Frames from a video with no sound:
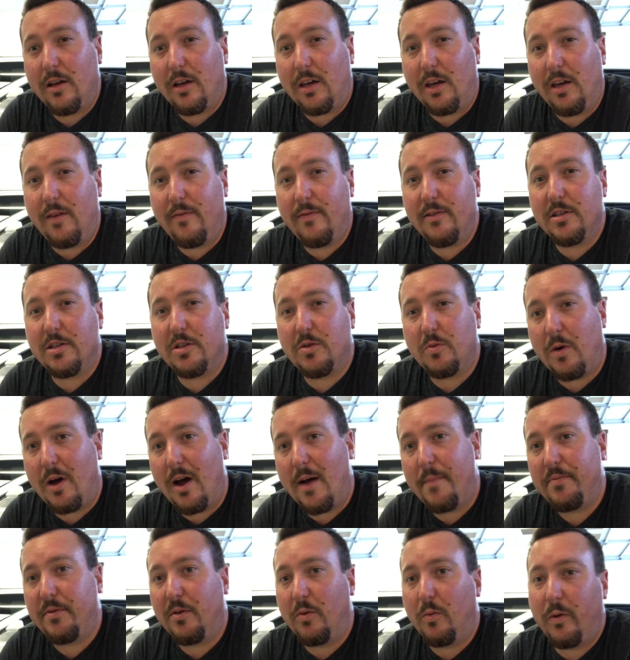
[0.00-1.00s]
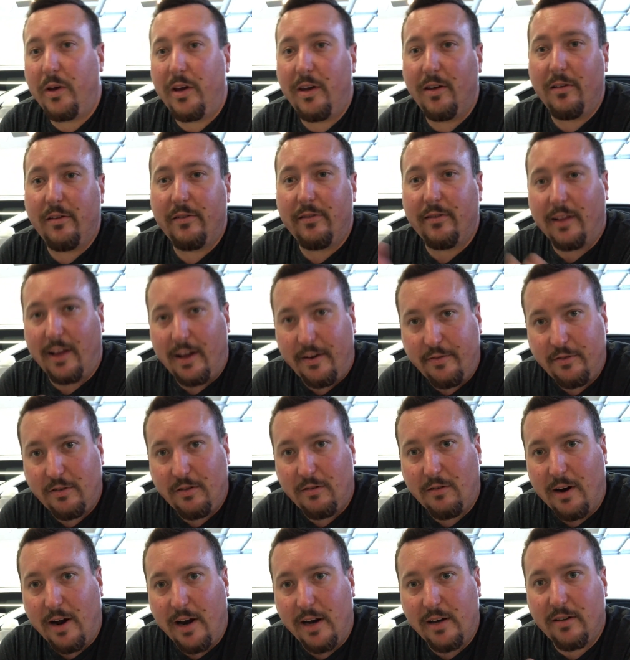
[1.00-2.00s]
even swapped the wheels left to
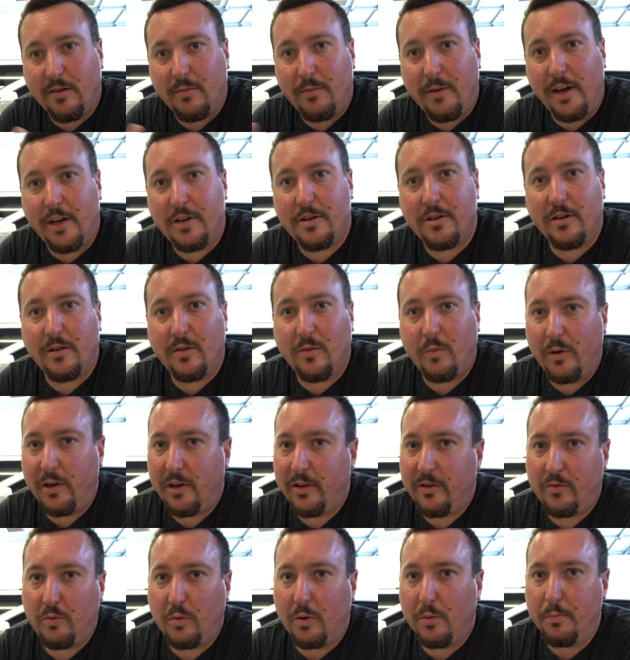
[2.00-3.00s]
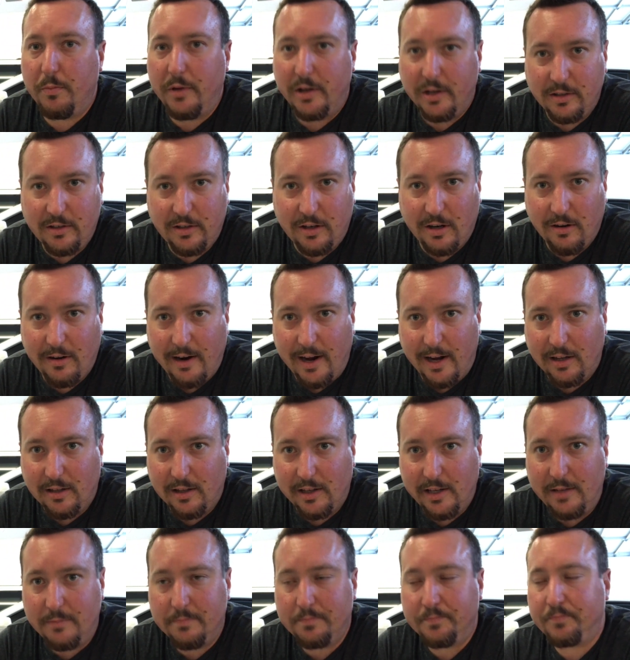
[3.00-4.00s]
right to make sure the wheels were milled
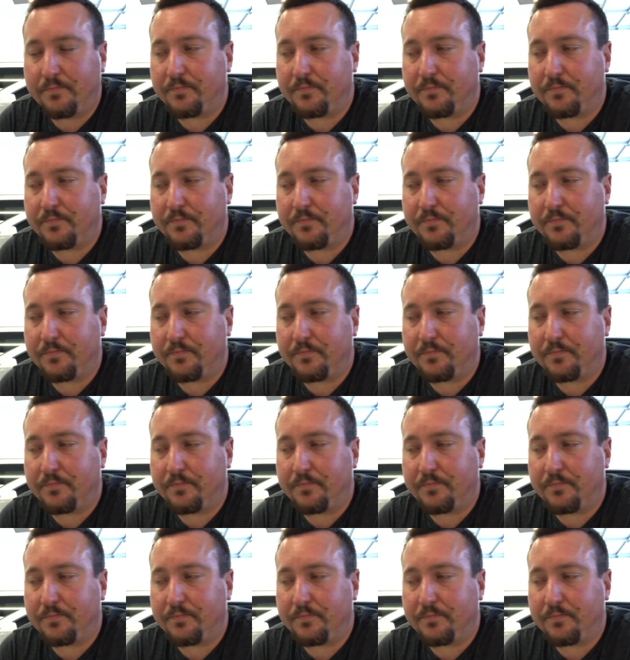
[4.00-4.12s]
correctly,